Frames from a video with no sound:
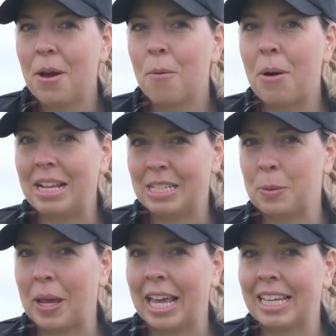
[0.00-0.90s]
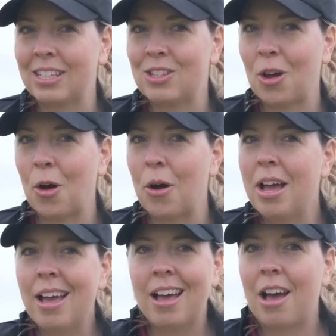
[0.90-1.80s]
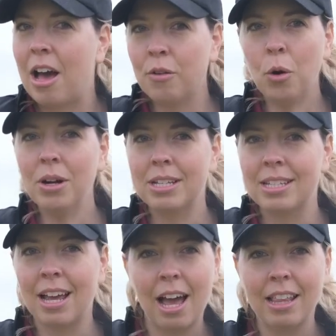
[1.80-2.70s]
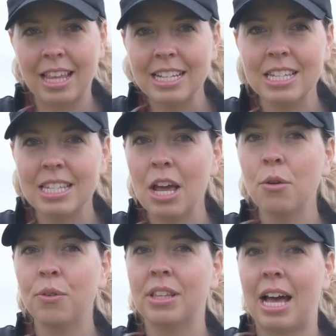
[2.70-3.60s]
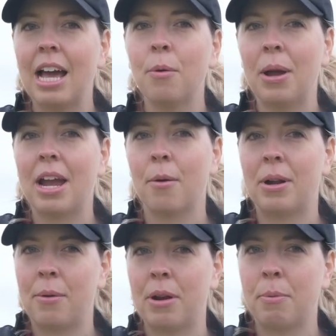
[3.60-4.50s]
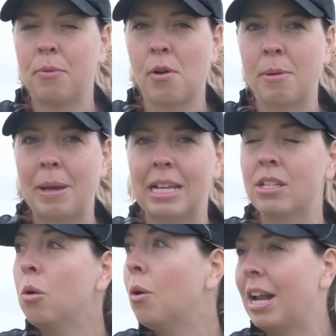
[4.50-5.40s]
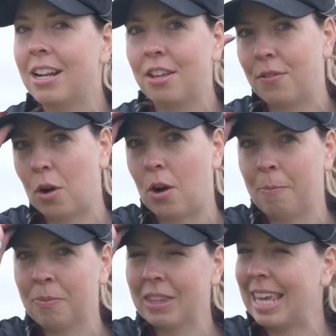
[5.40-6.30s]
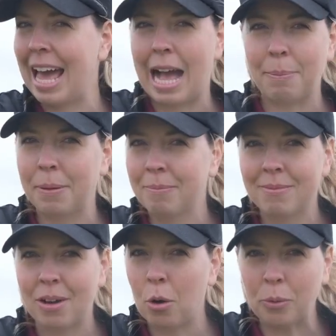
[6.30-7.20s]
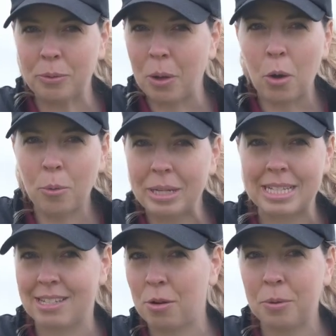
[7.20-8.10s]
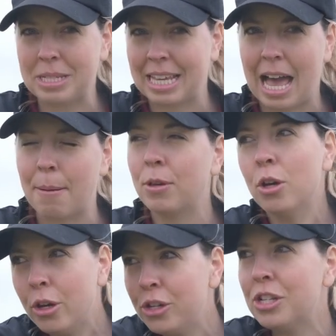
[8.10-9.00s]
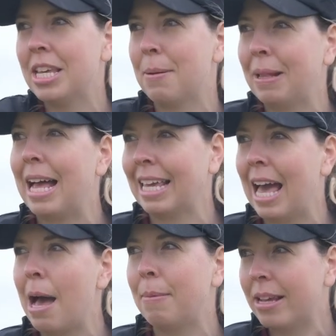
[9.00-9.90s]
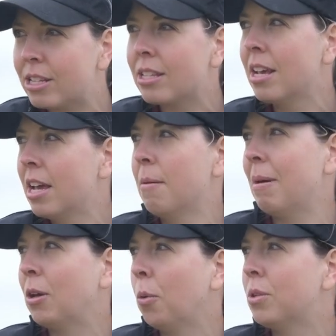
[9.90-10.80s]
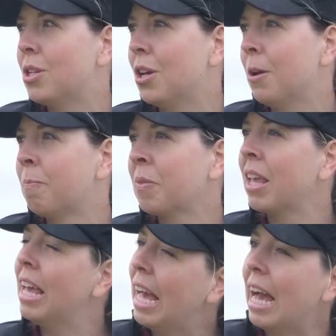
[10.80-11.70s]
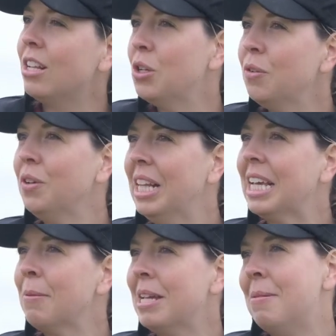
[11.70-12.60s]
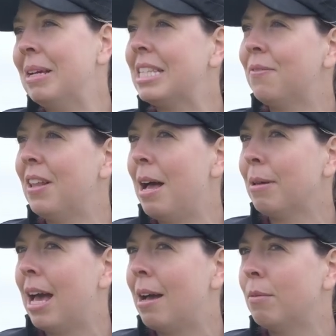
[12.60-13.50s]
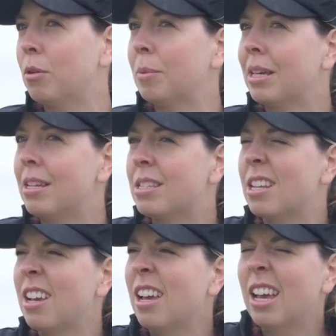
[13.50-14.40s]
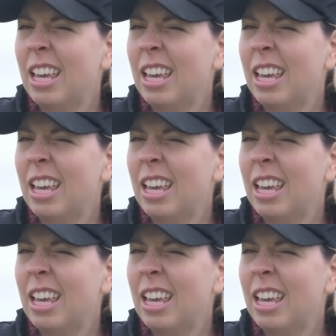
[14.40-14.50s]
when swinging, so of course this is the outfit that I wear when I want to perform my best. Oh, and I nearly forgot, cap. Oh, always always a cap, usually a black cap, that's my go-to. I do feel like I'm gonna miss the flap cap though, because I